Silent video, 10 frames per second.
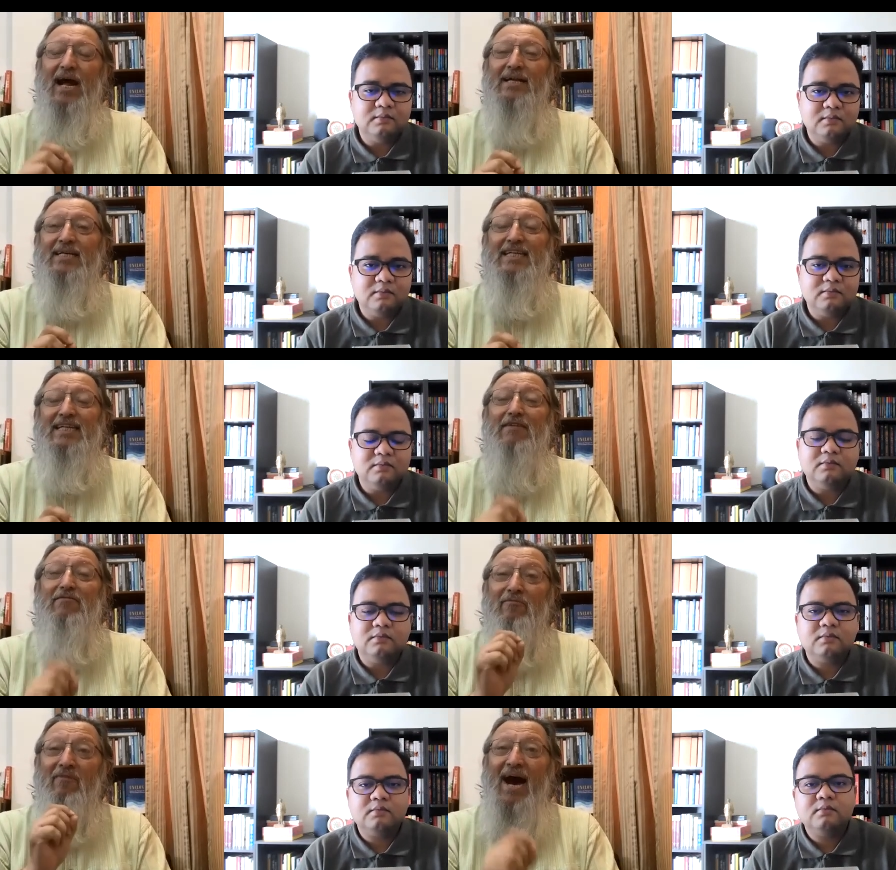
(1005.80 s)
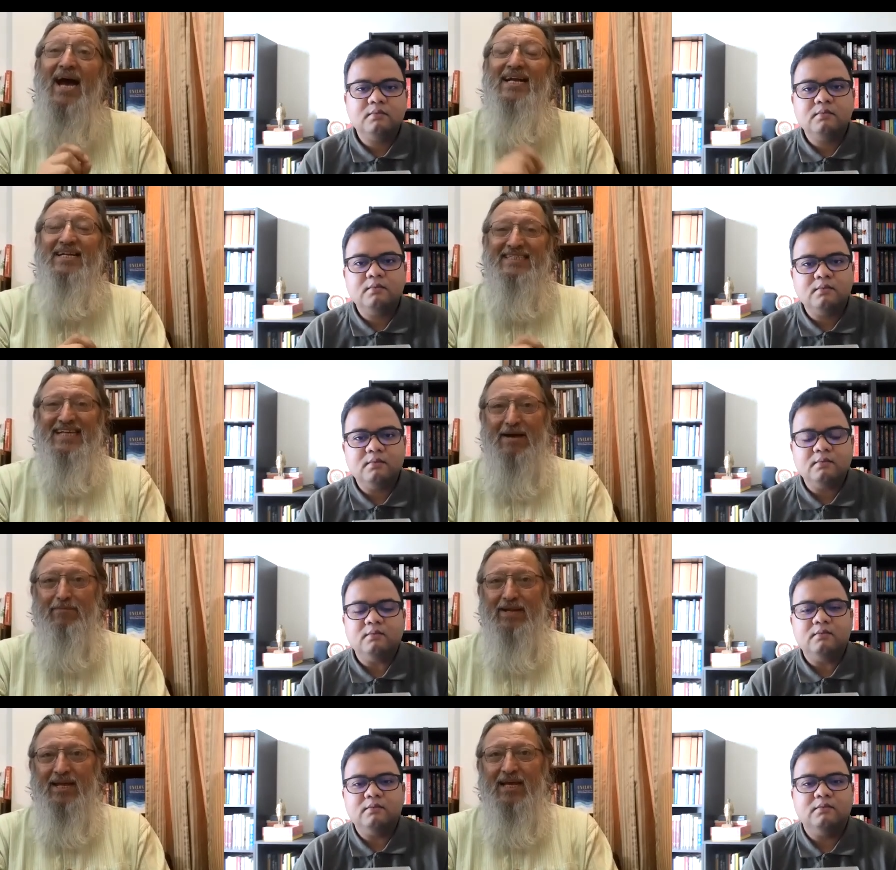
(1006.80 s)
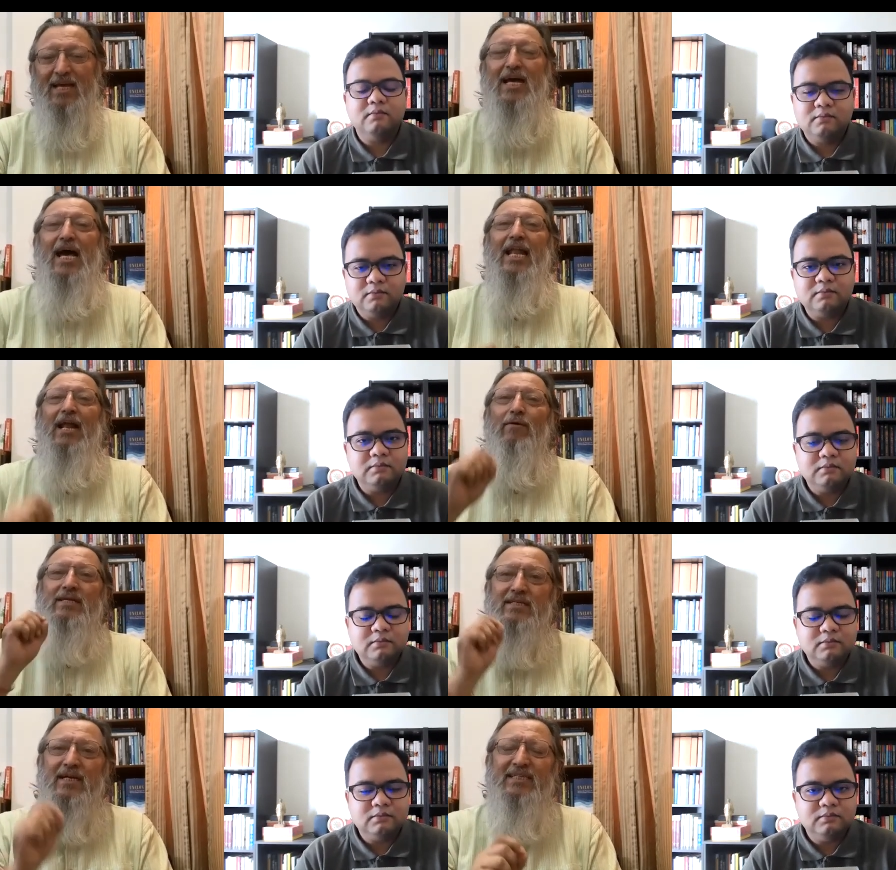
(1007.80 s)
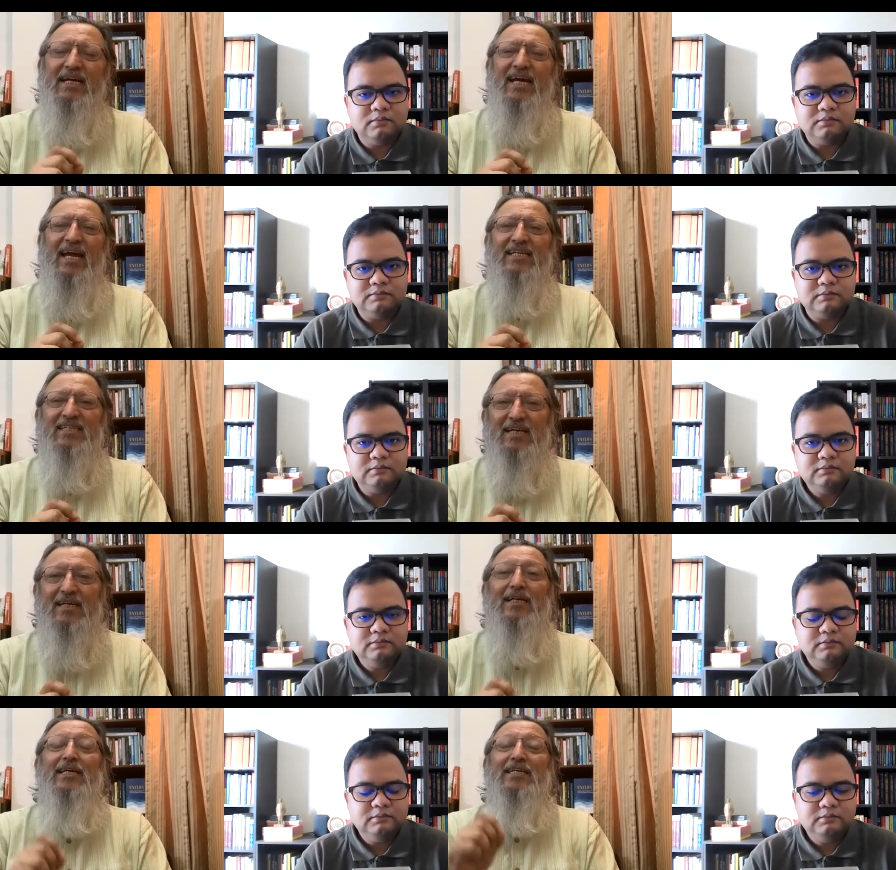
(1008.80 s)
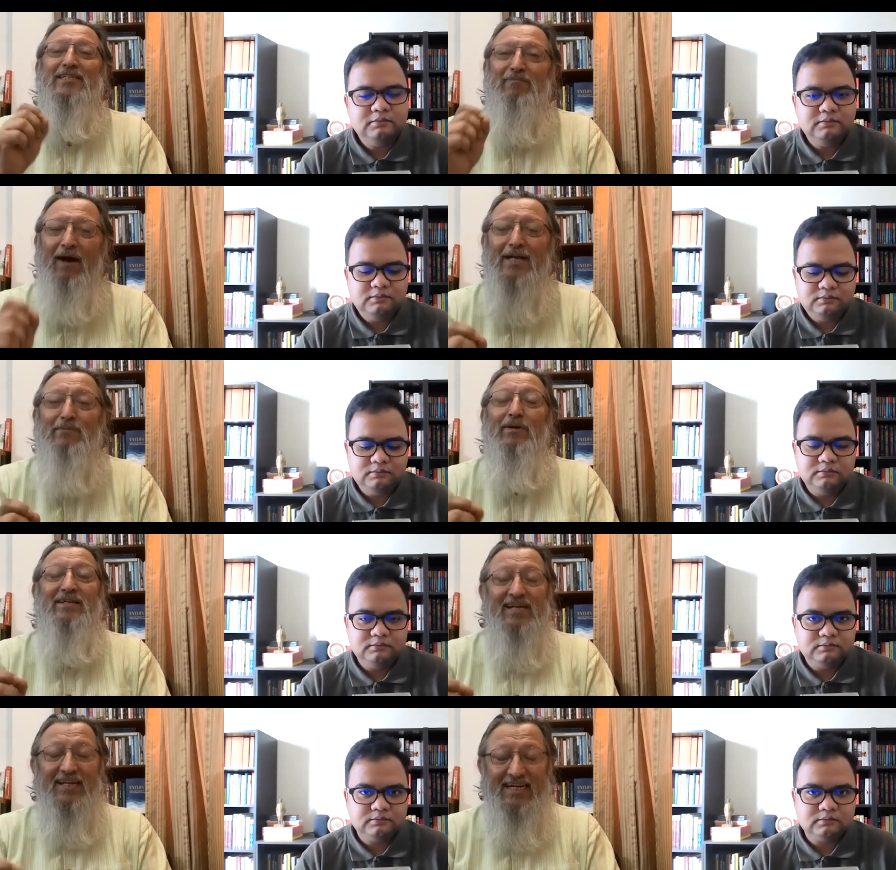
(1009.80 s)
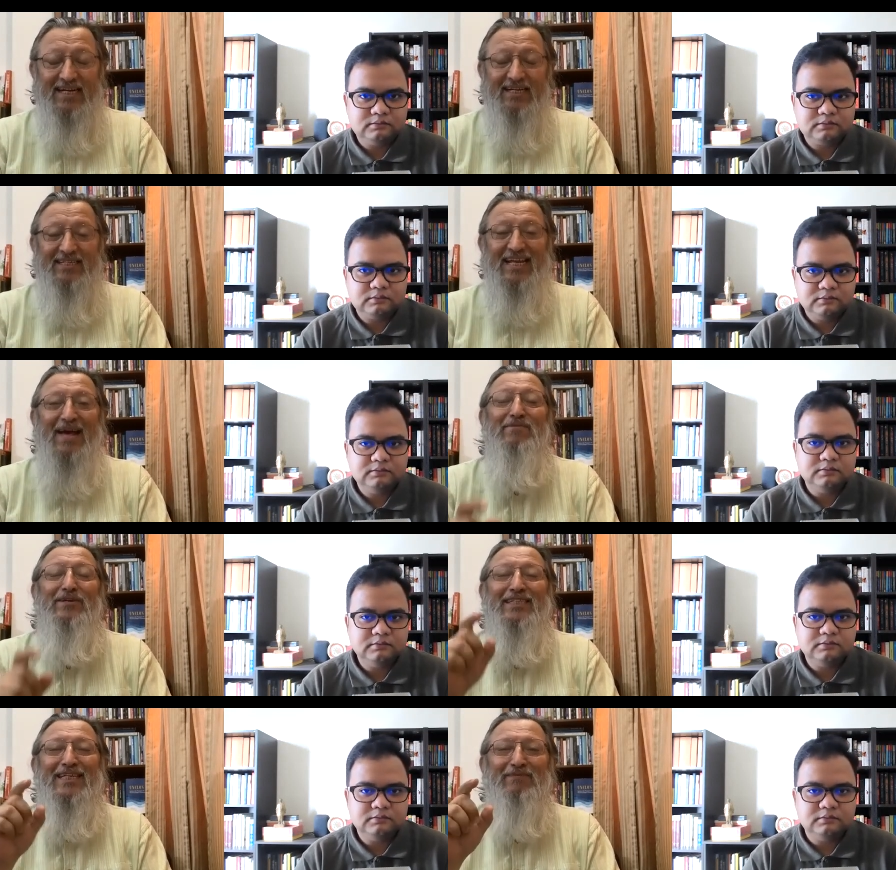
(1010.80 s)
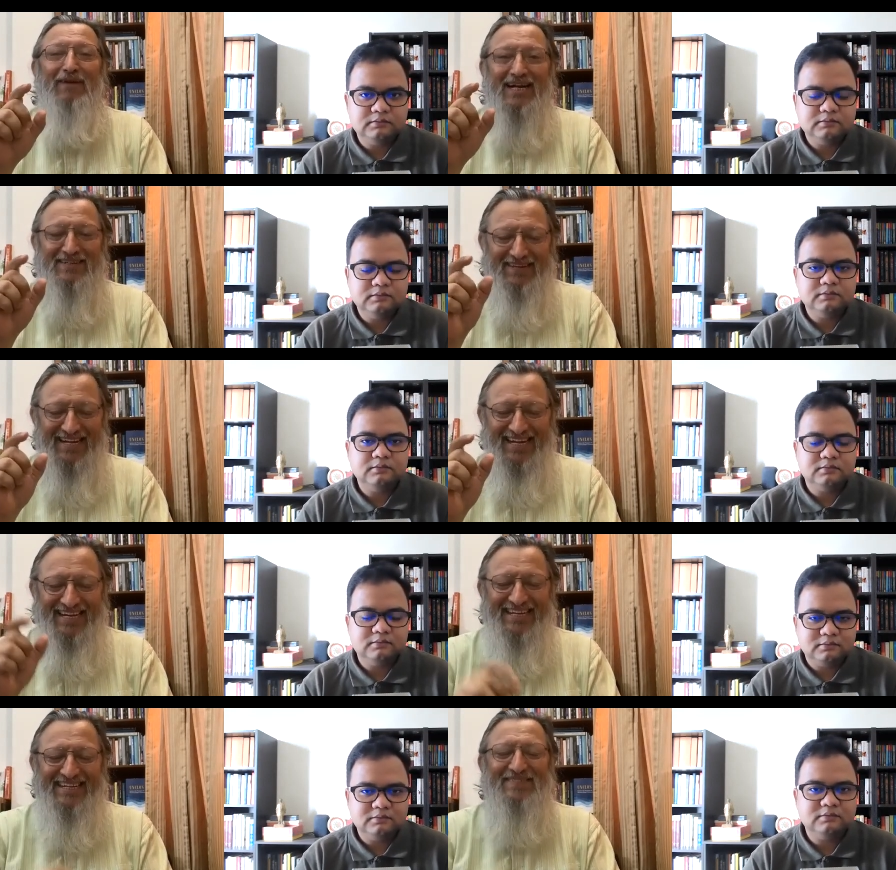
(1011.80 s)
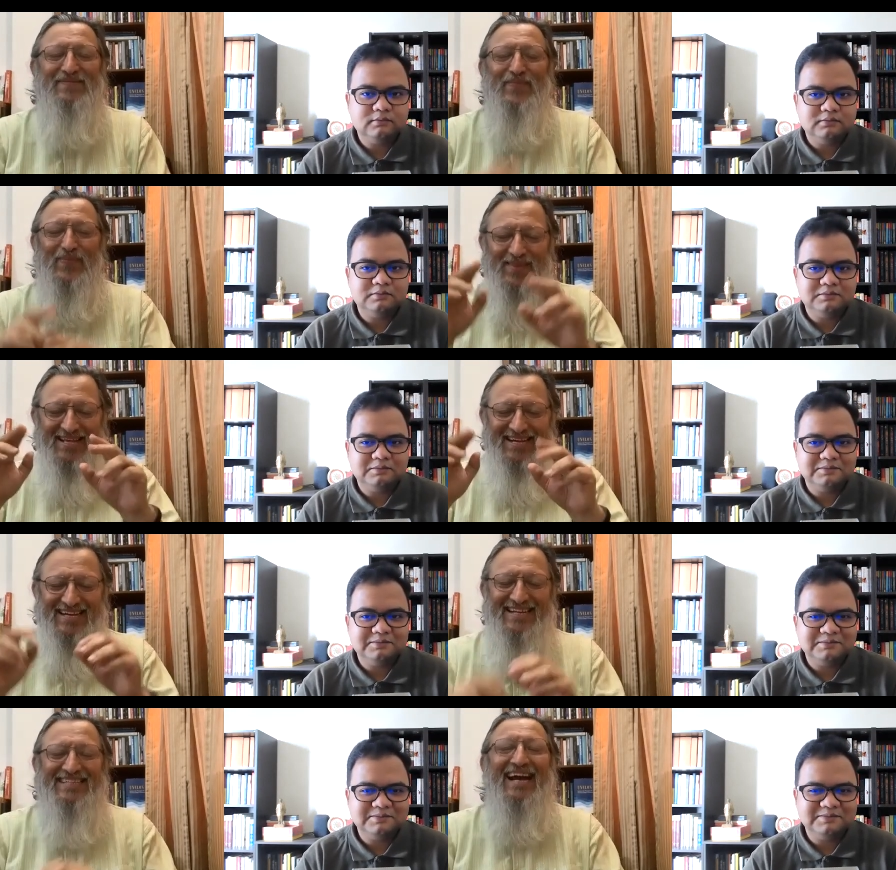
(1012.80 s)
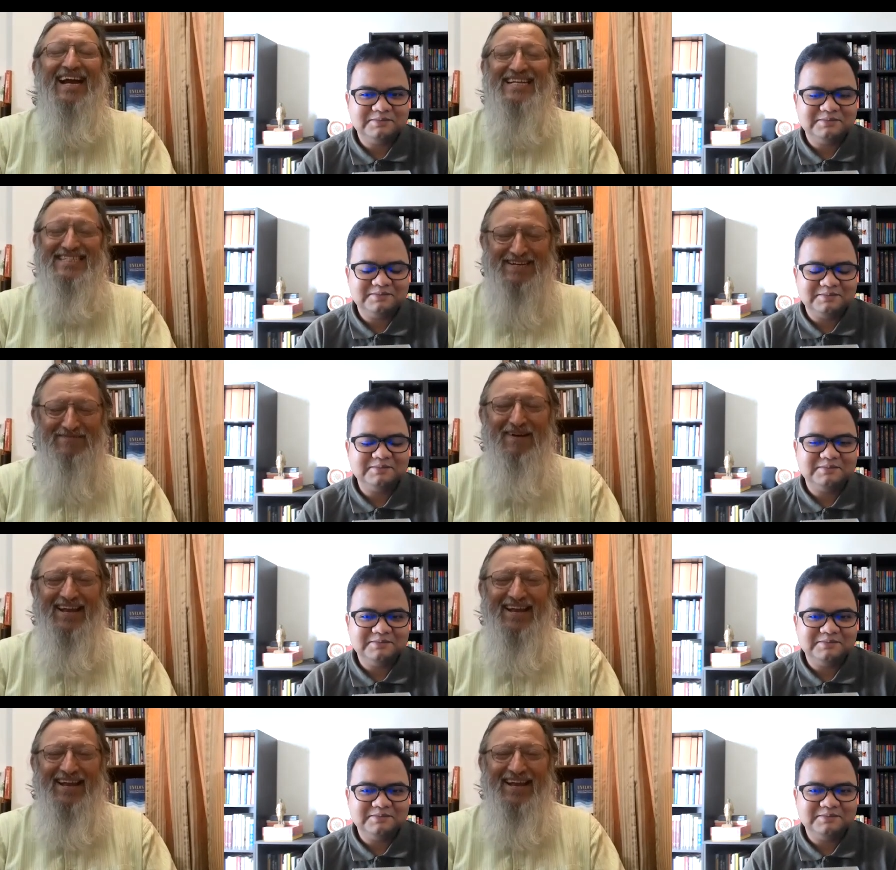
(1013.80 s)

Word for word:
Speaker 1: understand why it is happening hmm. now in such a case smart political leaders and i'm using the smart very the sarcastic